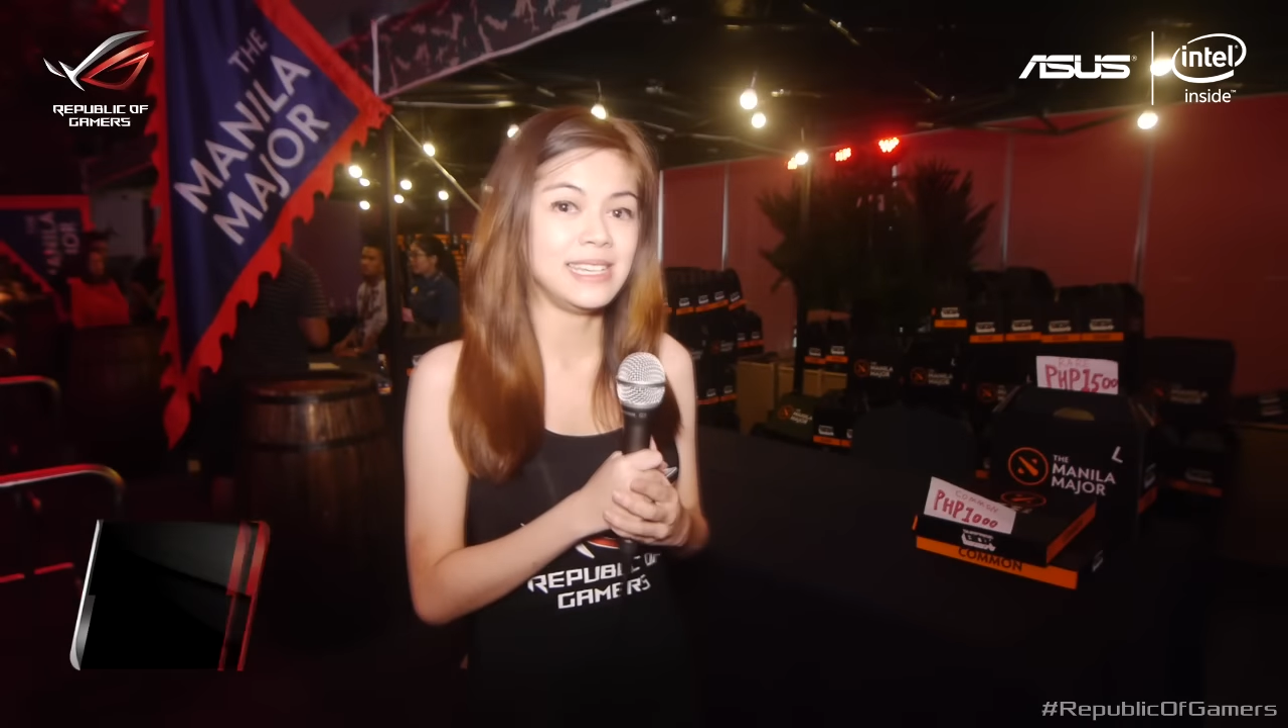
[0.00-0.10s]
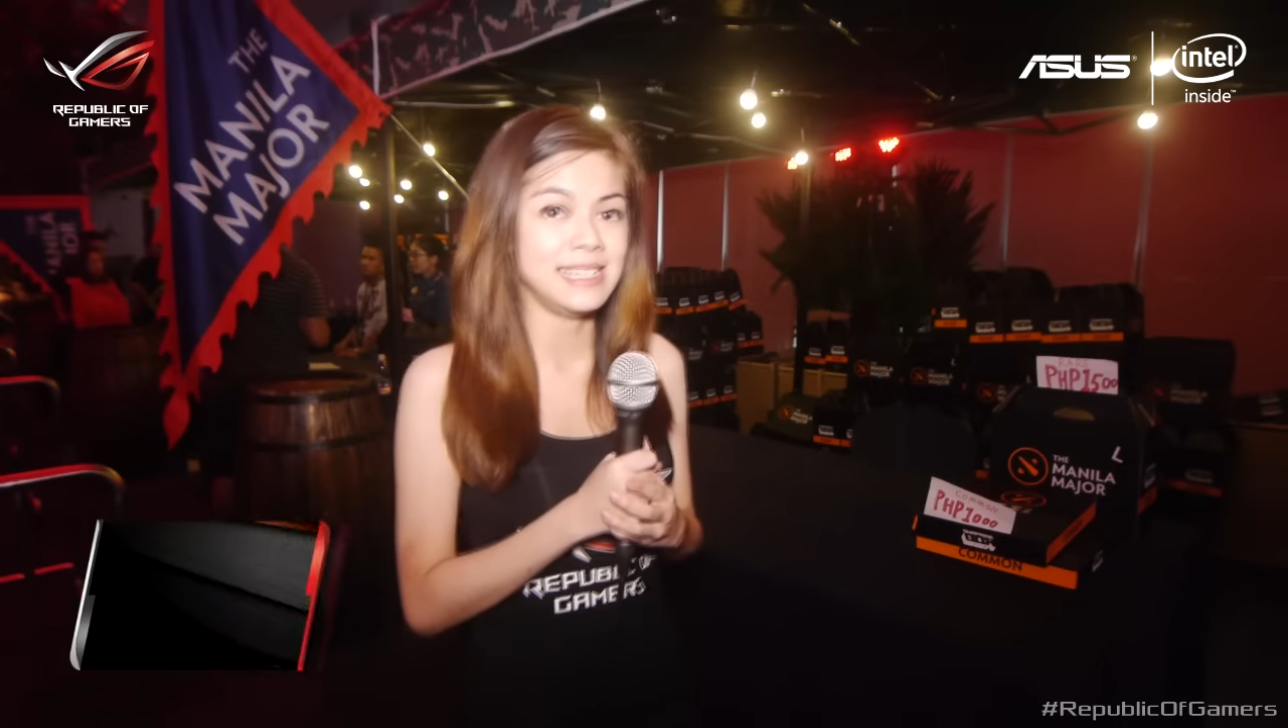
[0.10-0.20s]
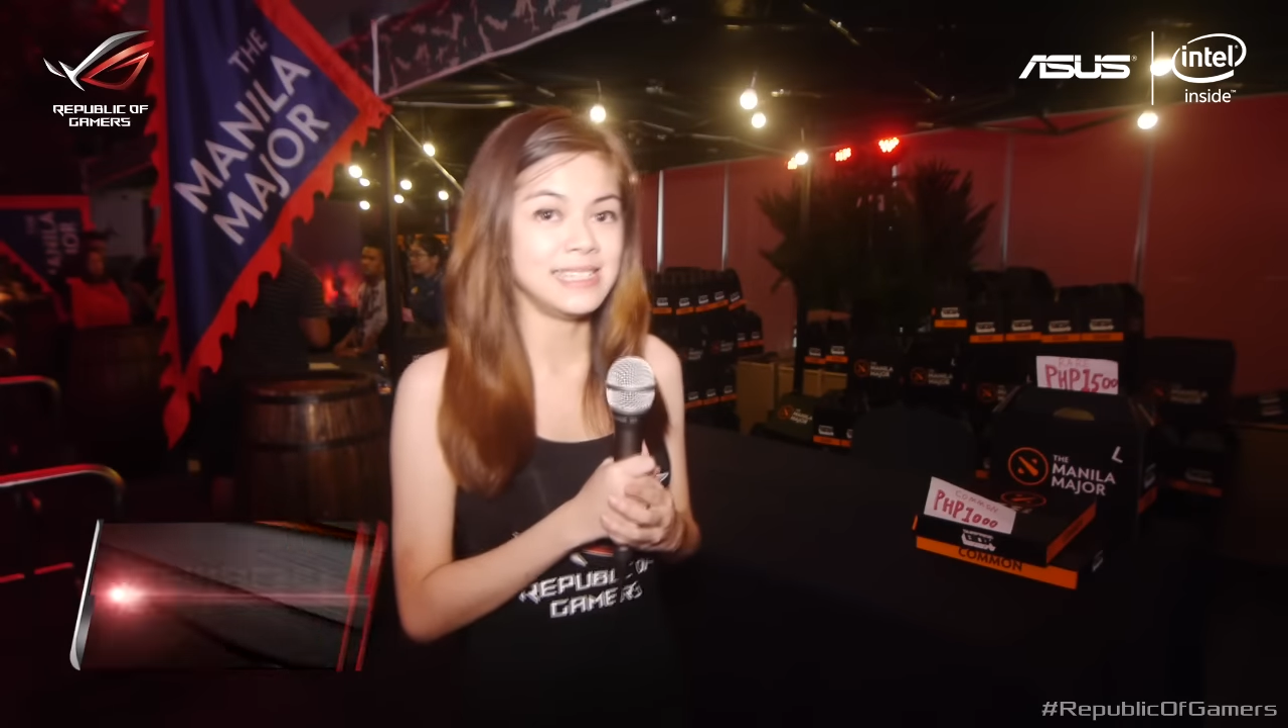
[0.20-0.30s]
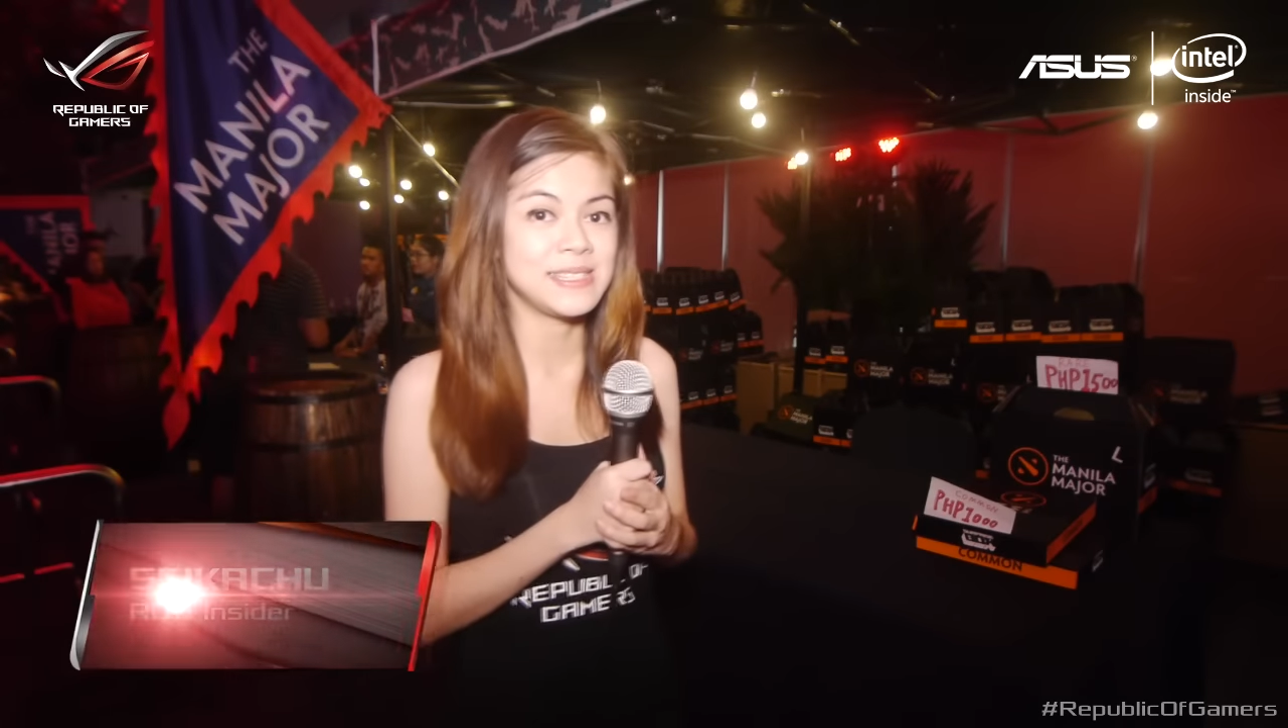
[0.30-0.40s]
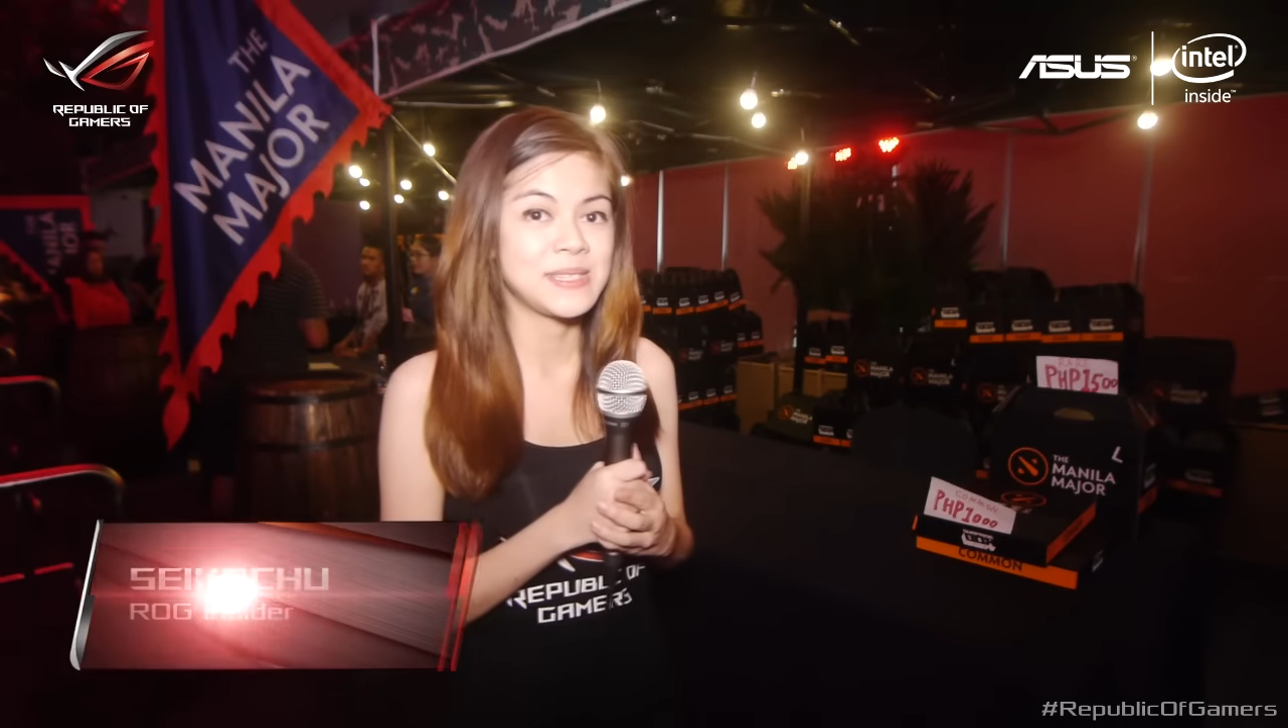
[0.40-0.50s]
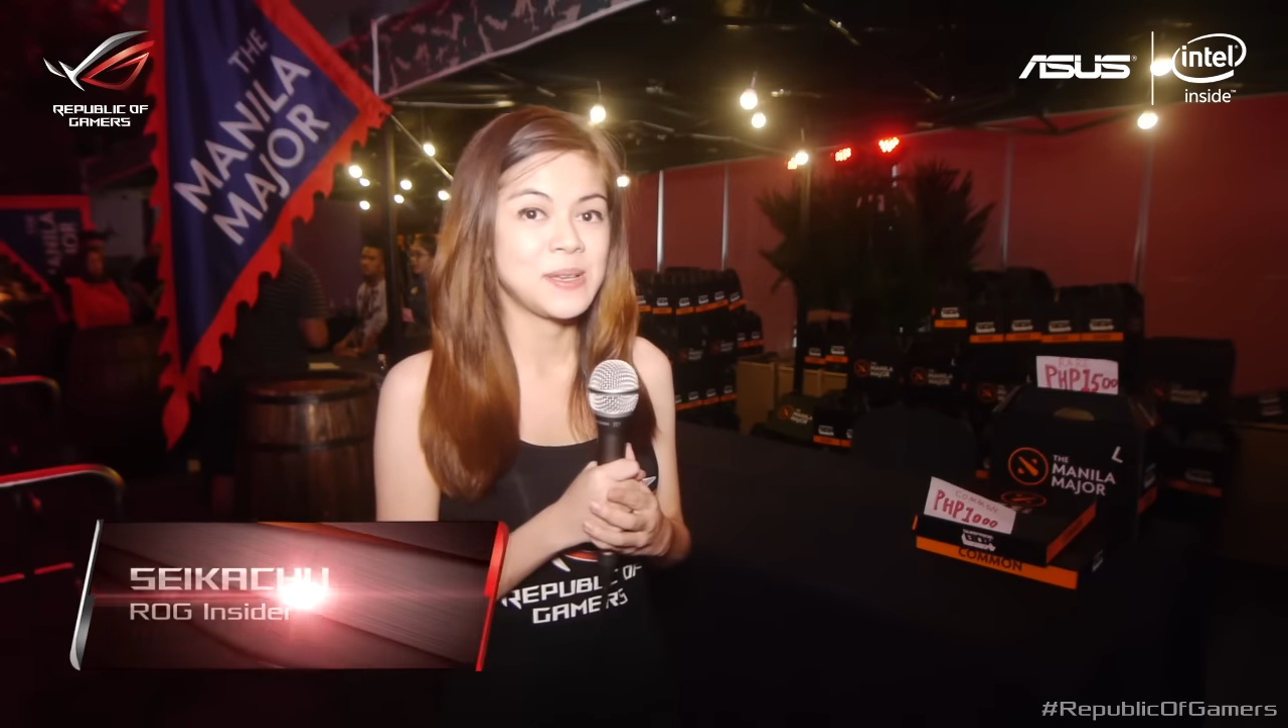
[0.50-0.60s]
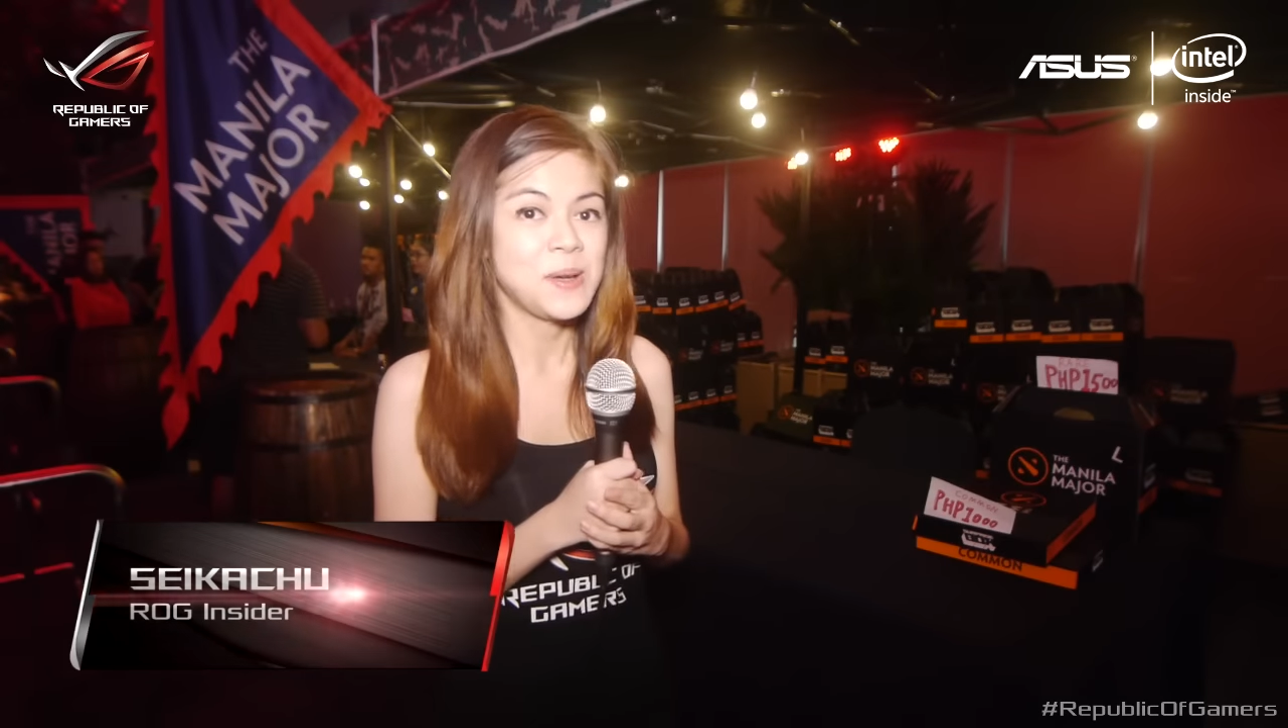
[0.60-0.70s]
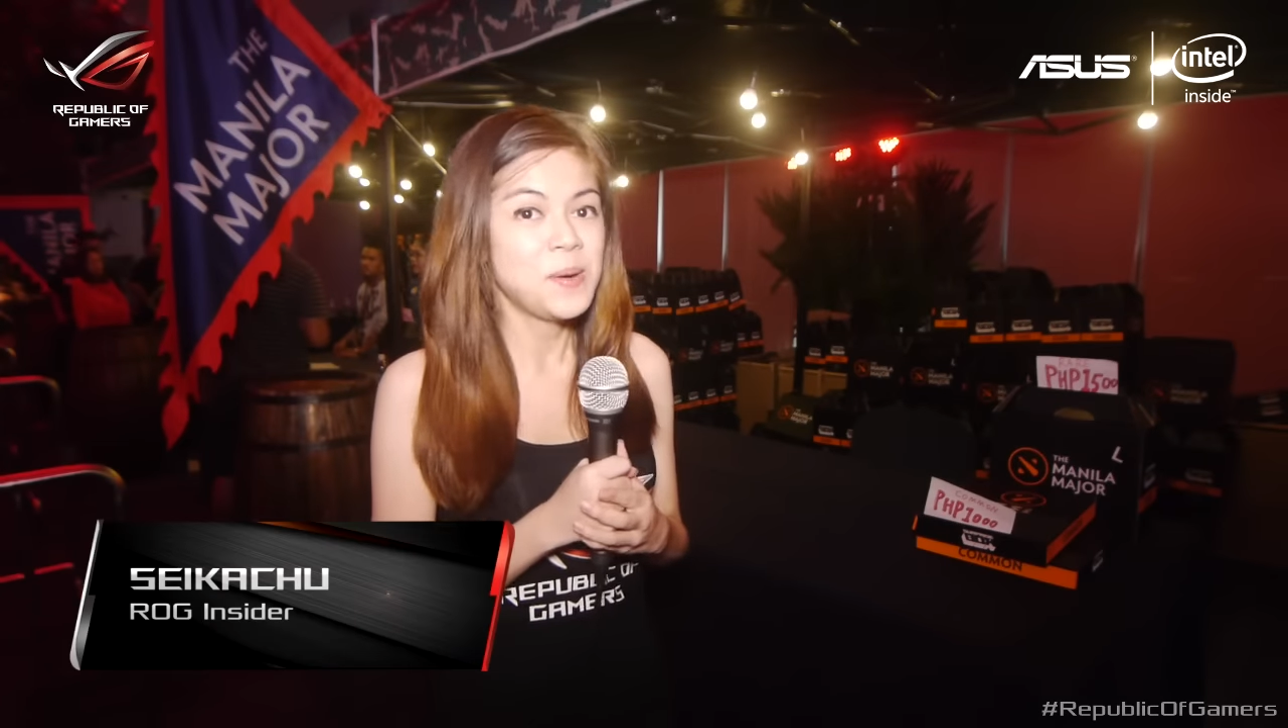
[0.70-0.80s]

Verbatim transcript: is,